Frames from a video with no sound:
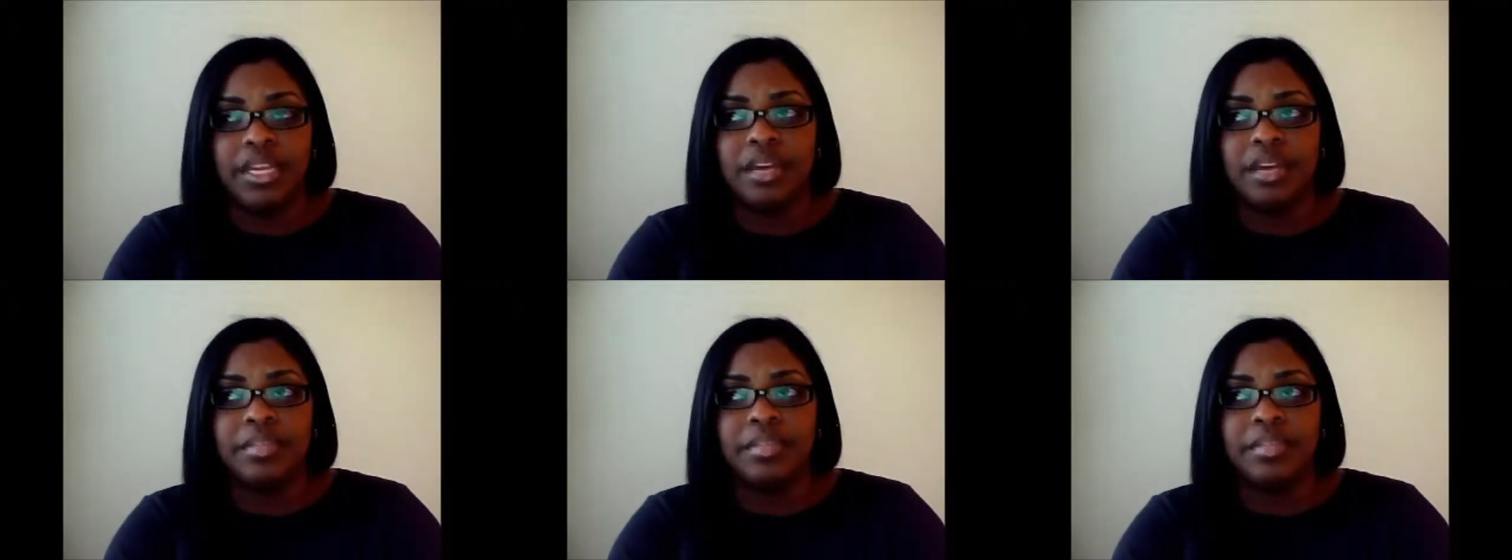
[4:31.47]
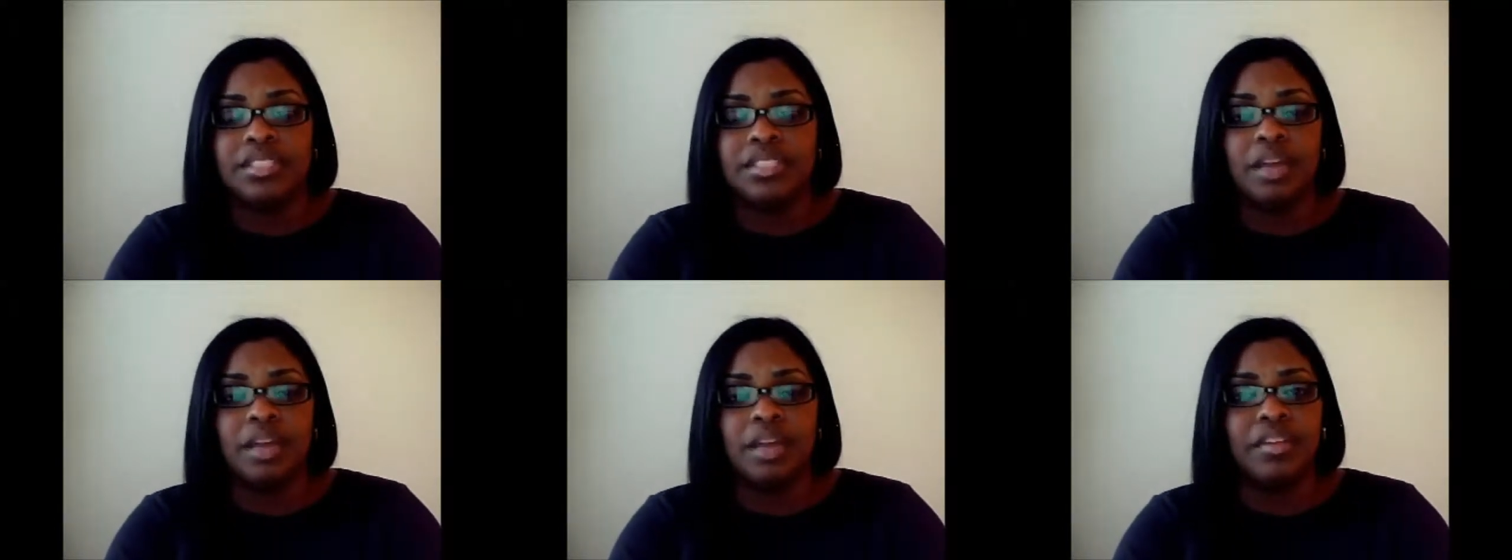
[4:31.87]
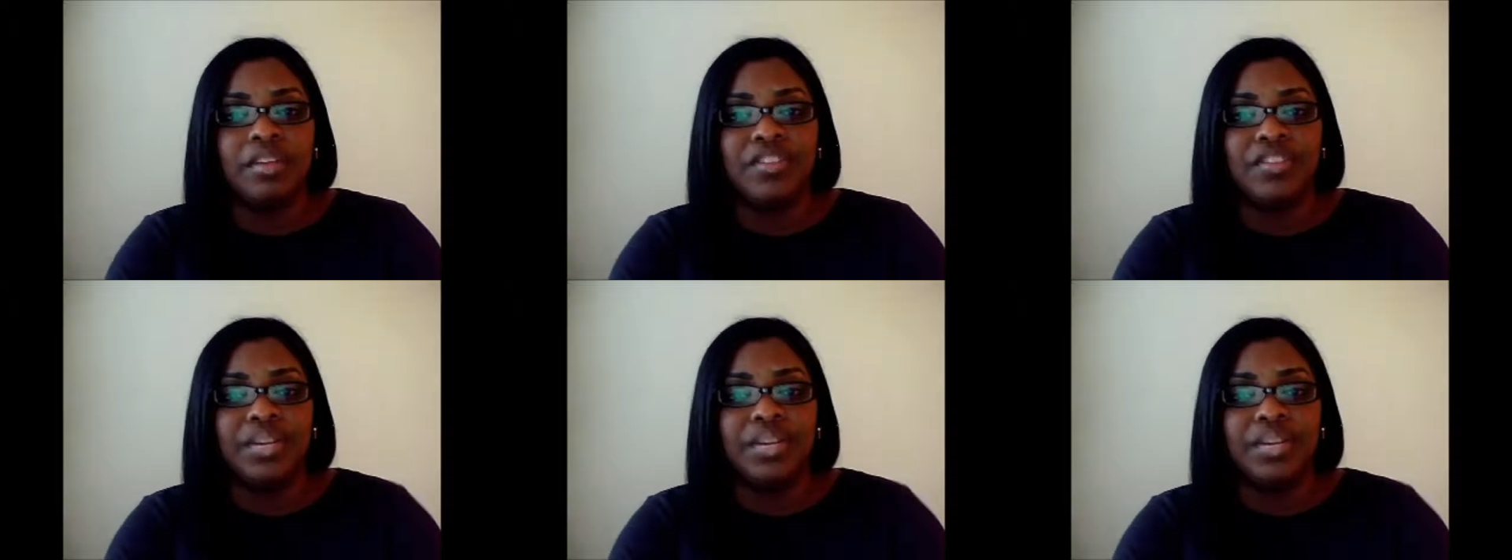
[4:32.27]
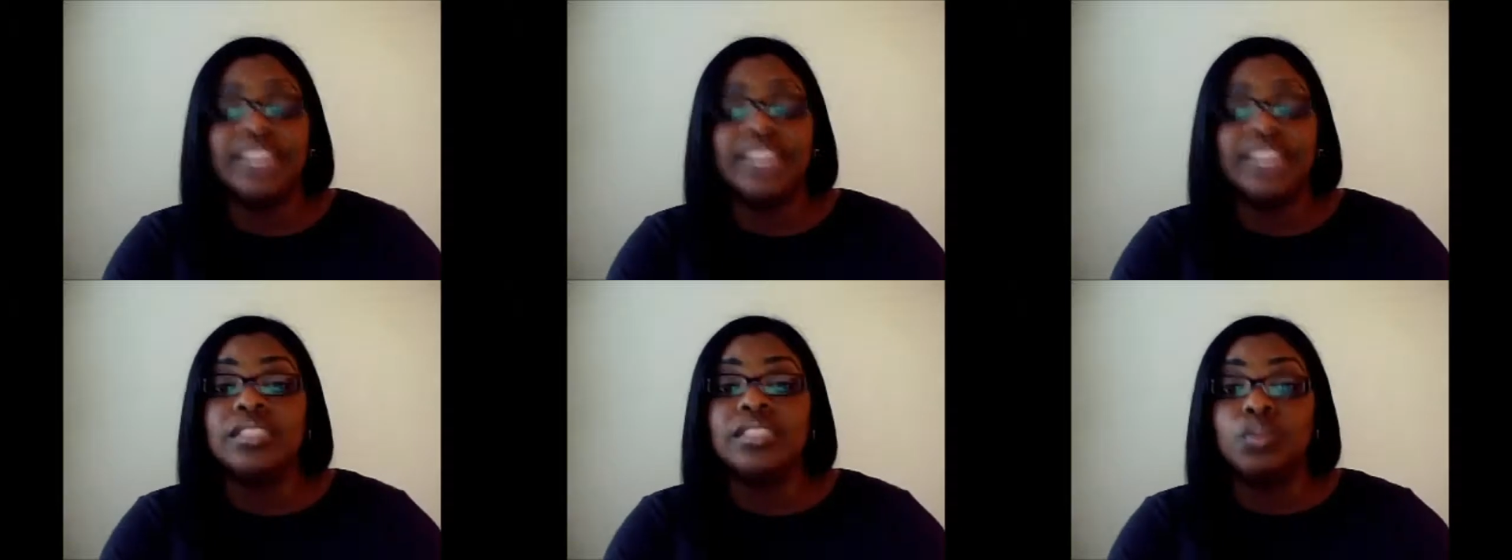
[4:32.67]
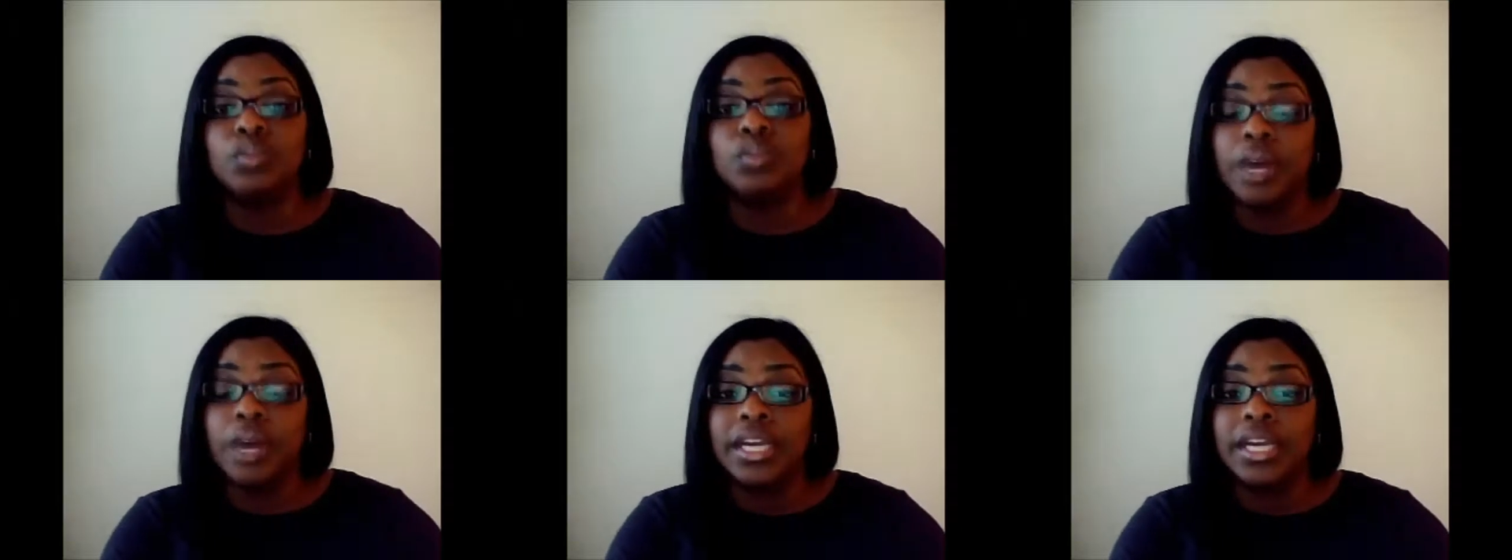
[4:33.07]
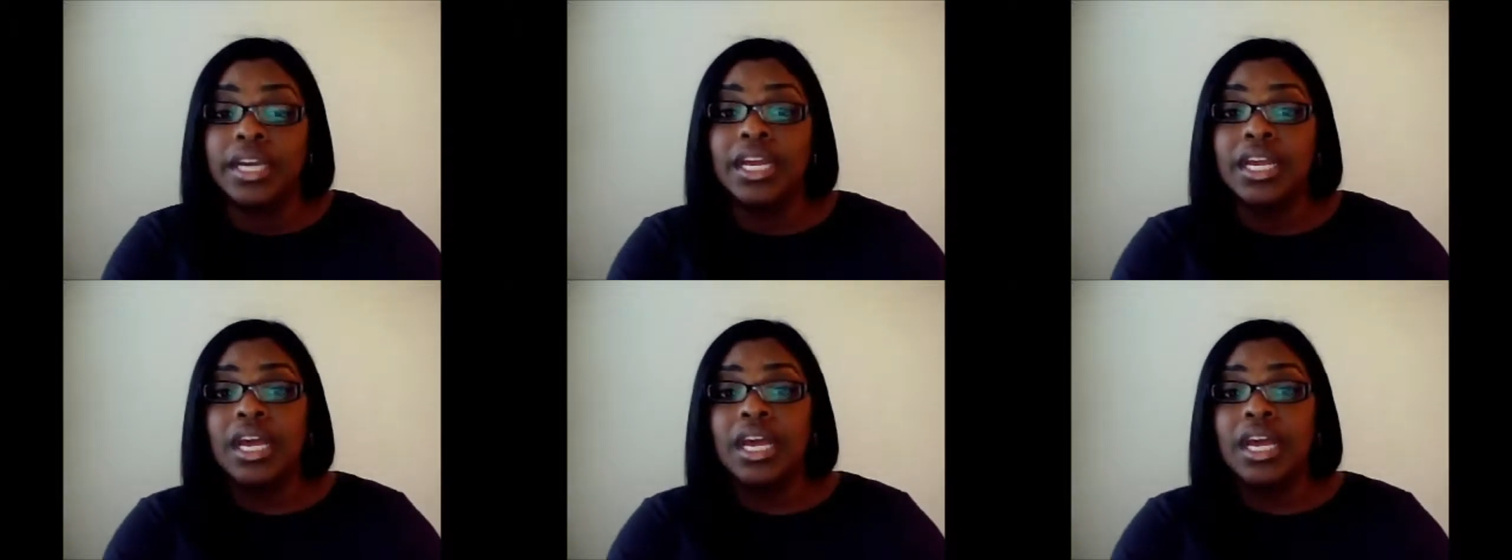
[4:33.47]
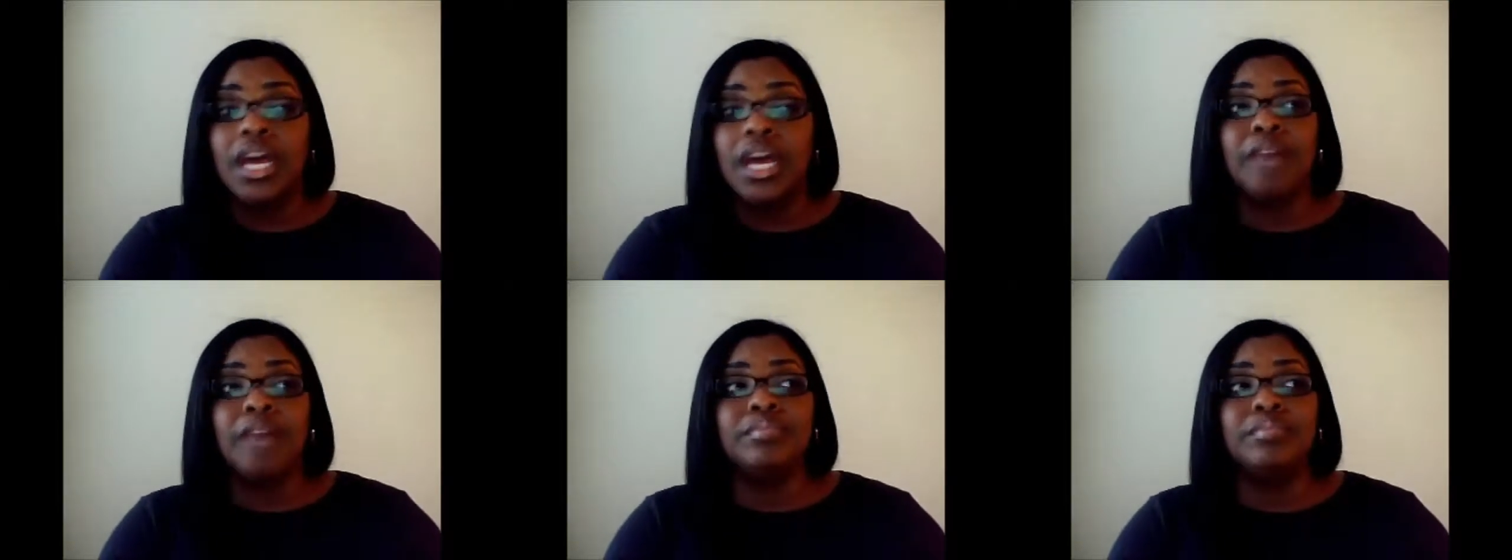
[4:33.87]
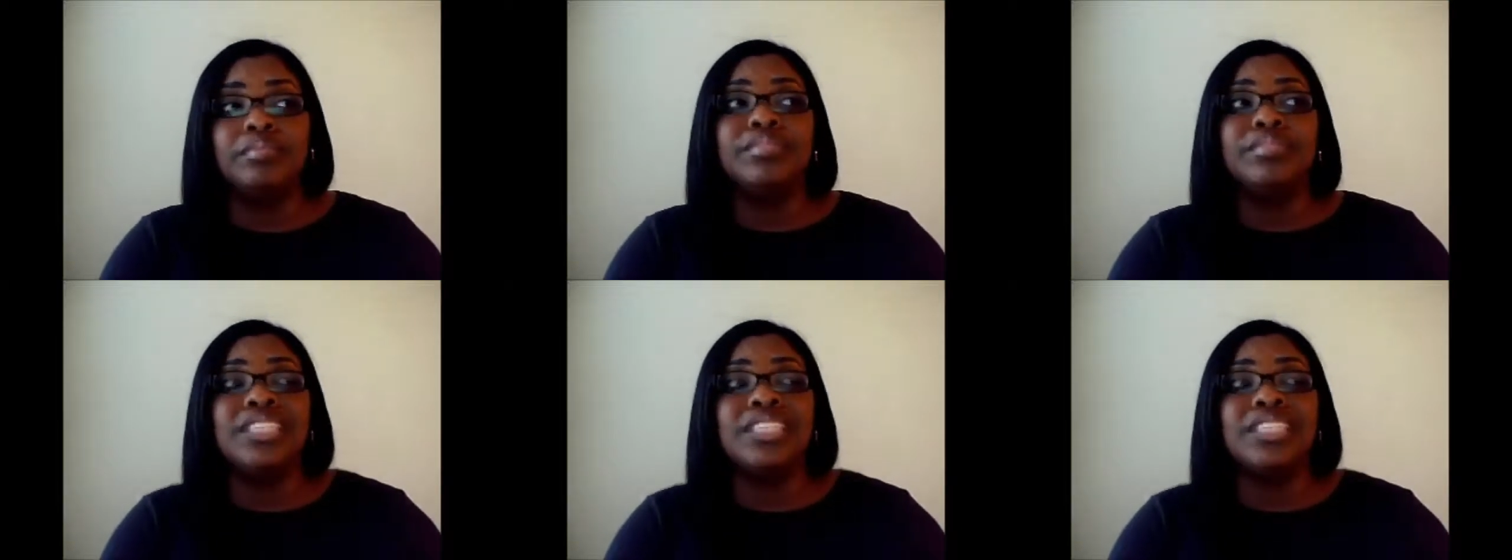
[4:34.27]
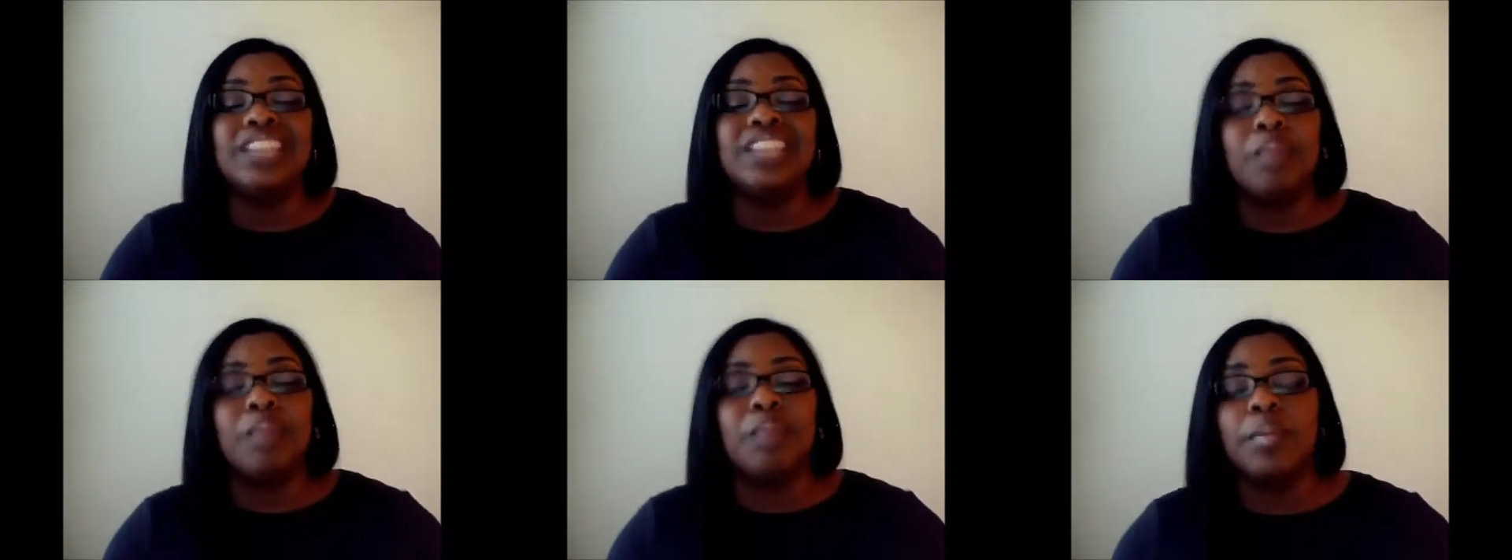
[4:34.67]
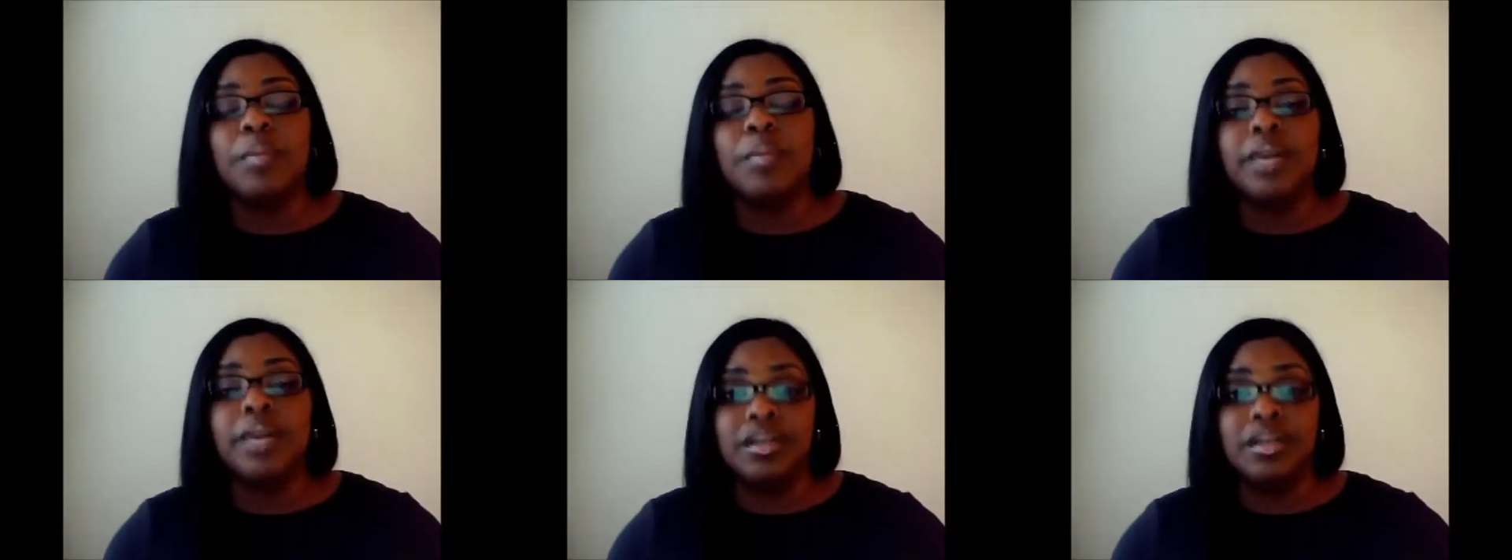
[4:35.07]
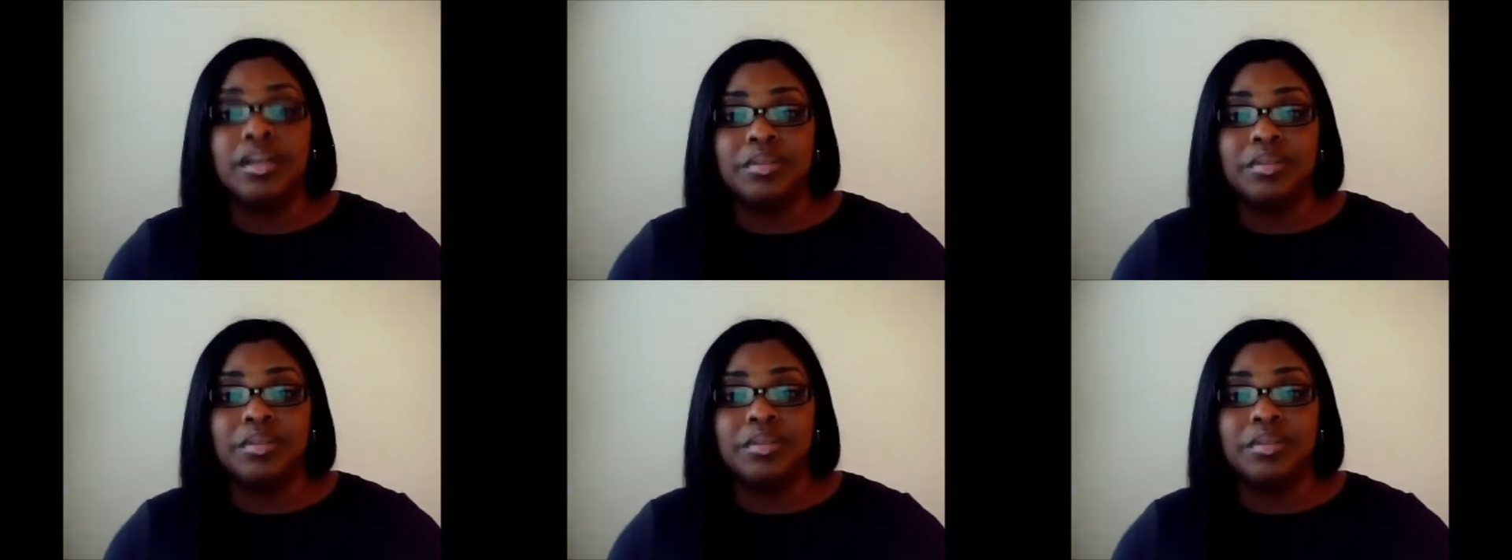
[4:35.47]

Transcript: It's taught me a few lessons. One, just that people will help.